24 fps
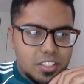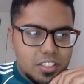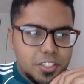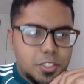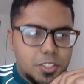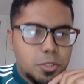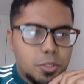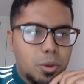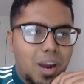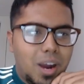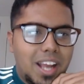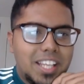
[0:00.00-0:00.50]

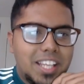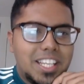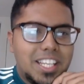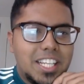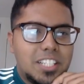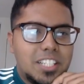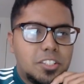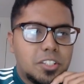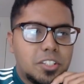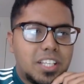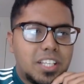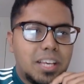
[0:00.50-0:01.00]
do I
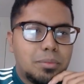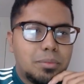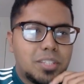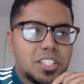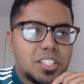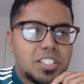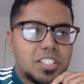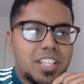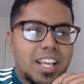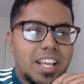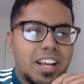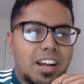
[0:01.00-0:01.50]
need to keep
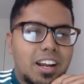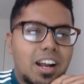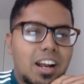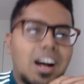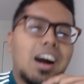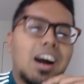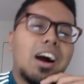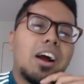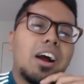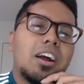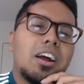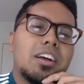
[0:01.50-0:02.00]
this thing
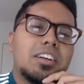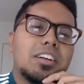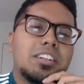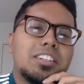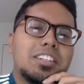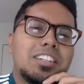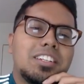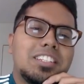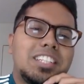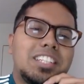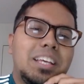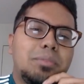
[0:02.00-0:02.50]

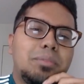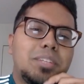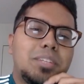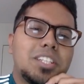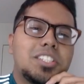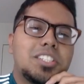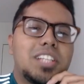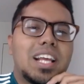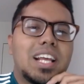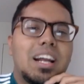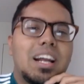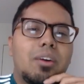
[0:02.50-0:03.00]

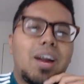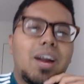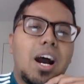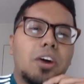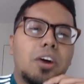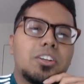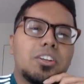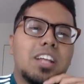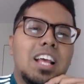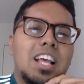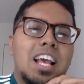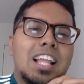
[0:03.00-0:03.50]

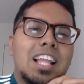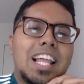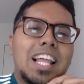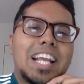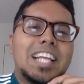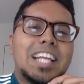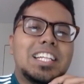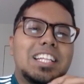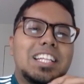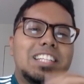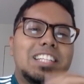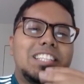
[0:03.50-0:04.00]
around?
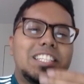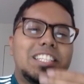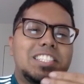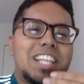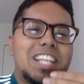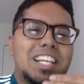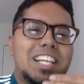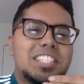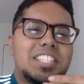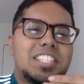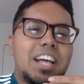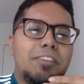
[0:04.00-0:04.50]
This thing
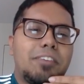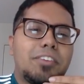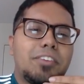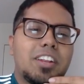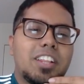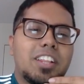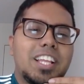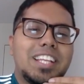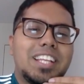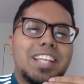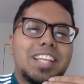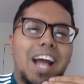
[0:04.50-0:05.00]
is
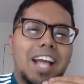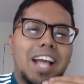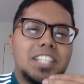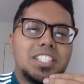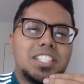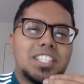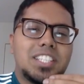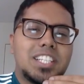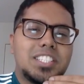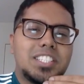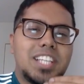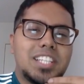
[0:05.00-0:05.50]
definitely nice
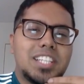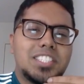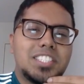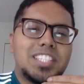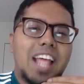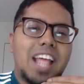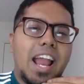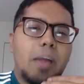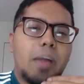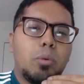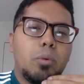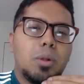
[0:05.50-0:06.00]
in the sense
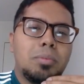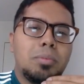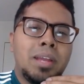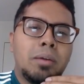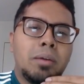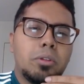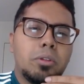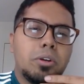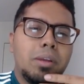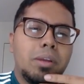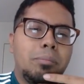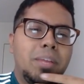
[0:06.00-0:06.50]
that I will be able
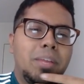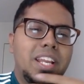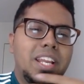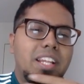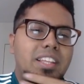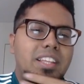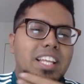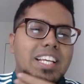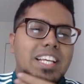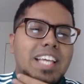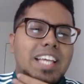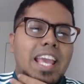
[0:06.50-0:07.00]
to
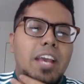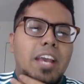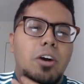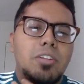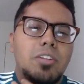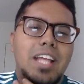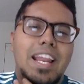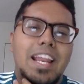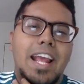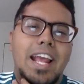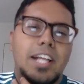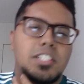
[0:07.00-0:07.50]
immediately KO
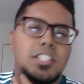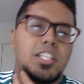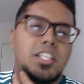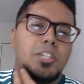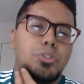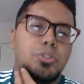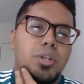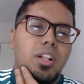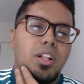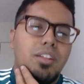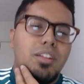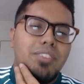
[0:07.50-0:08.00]
that
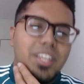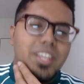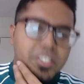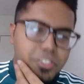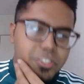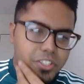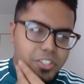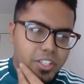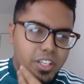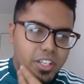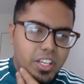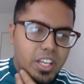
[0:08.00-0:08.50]
Excadrill of his,